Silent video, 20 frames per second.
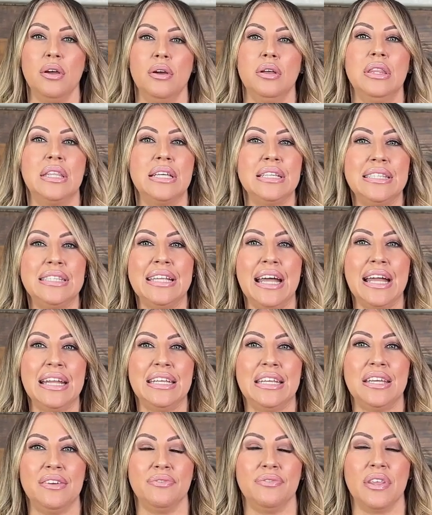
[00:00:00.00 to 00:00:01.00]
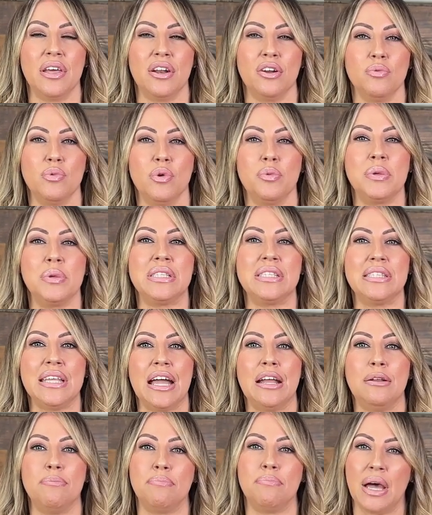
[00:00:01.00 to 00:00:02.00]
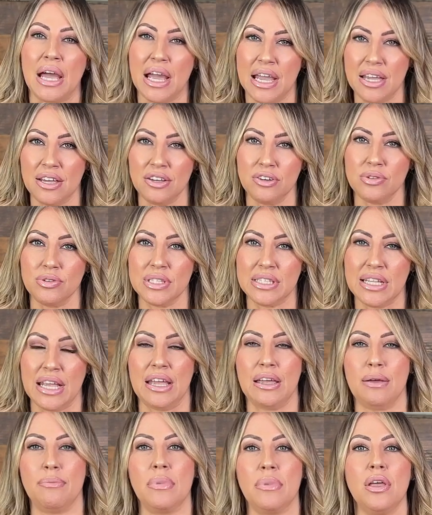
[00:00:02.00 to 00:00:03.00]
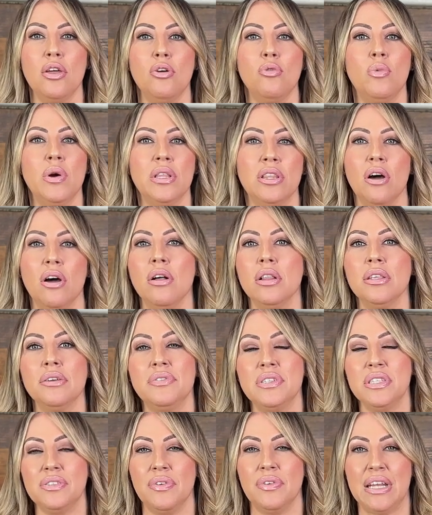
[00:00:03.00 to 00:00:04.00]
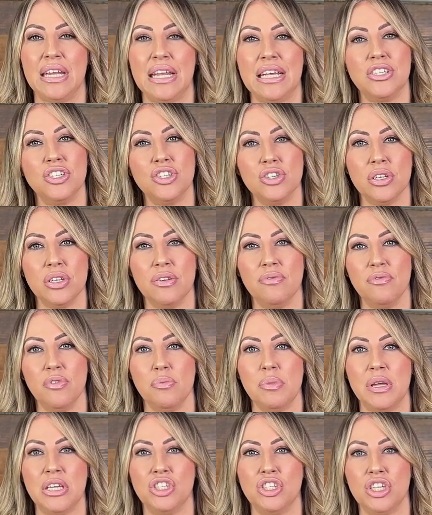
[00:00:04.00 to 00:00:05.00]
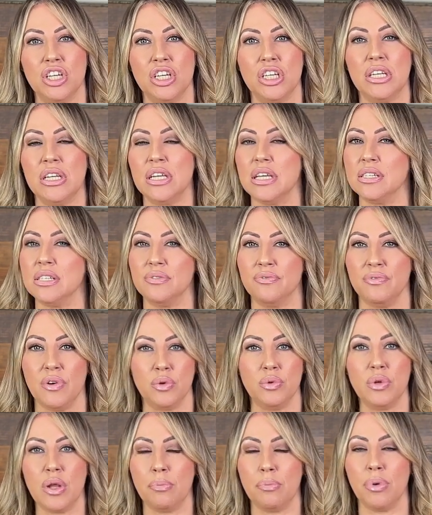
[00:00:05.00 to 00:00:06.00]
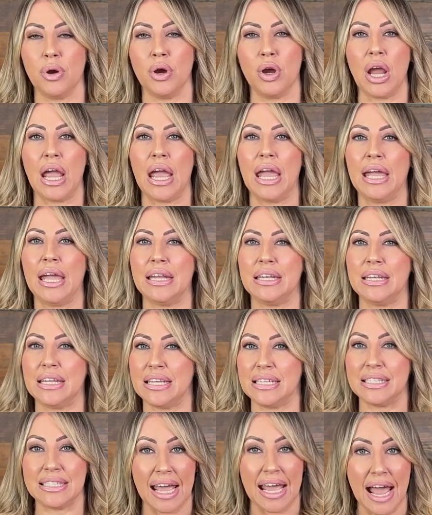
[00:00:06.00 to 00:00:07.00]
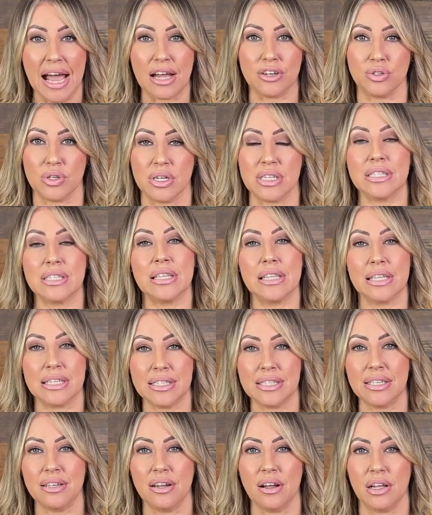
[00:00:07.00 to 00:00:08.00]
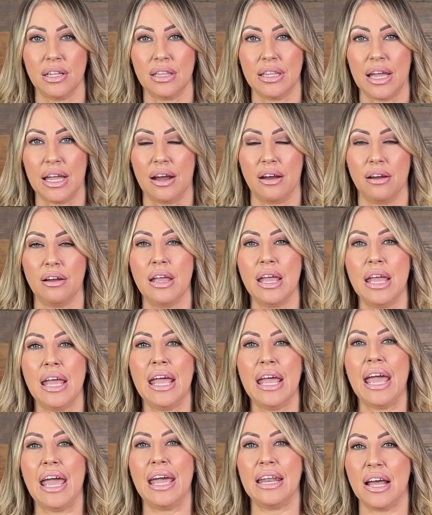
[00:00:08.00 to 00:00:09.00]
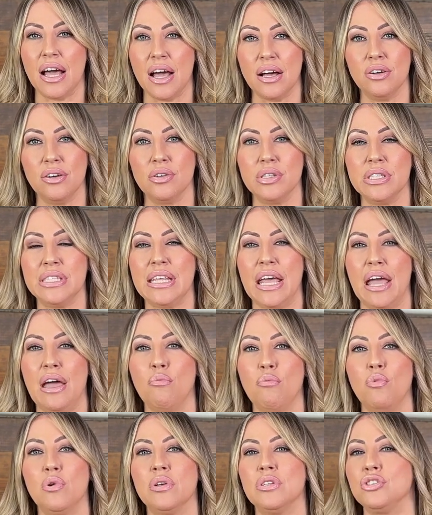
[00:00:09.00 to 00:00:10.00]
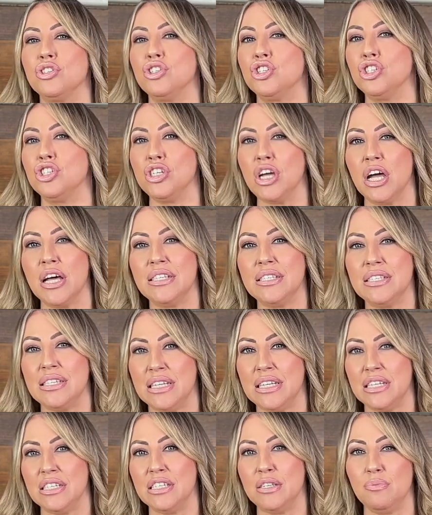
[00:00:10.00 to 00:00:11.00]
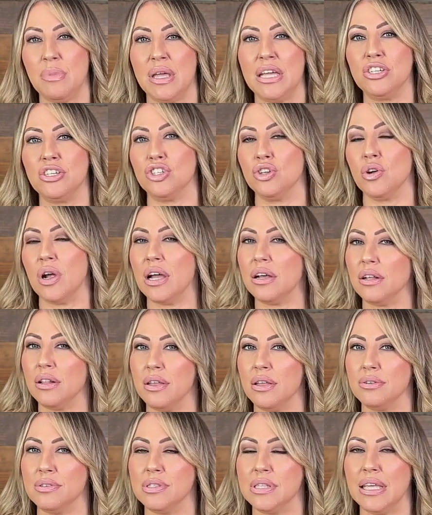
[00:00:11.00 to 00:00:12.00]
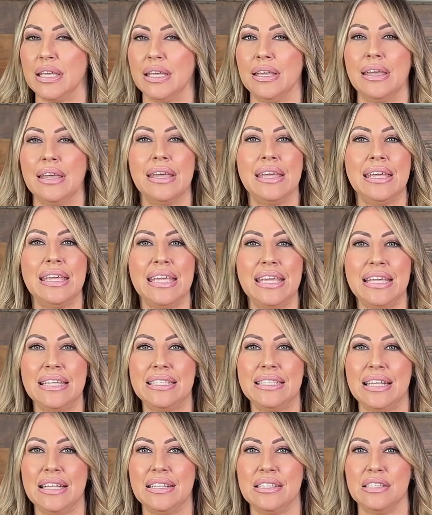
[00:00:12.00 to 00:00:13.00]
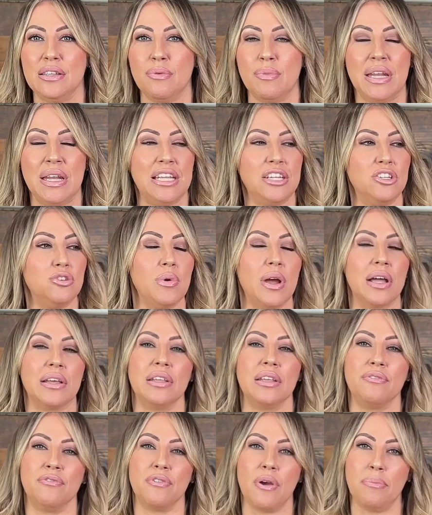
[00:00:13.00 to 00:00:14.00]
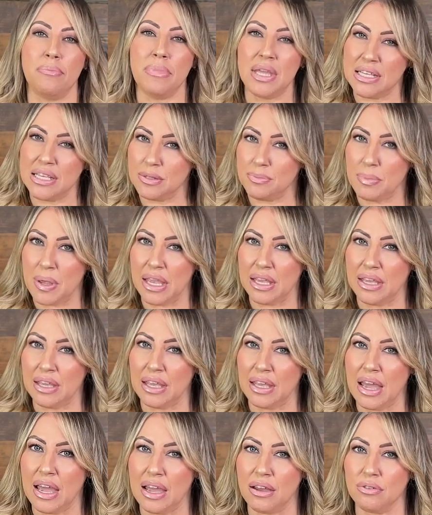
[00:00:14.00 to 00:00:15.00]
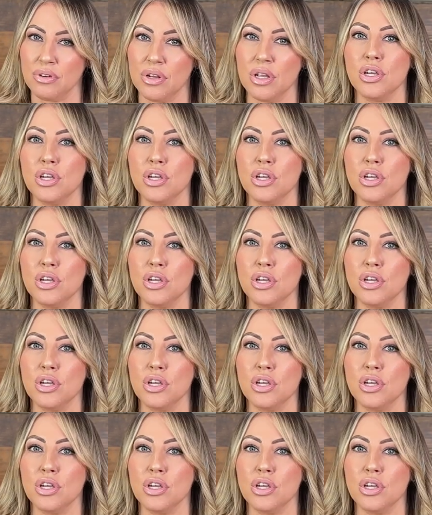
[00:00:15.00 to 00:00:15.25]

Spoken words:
This signed gift letter will be signed by Uncle Sam with all of his financial information, his phone number, and his address listed on there. And Uncle Sam will just need to make sure at closing he sends the money directly from his bank account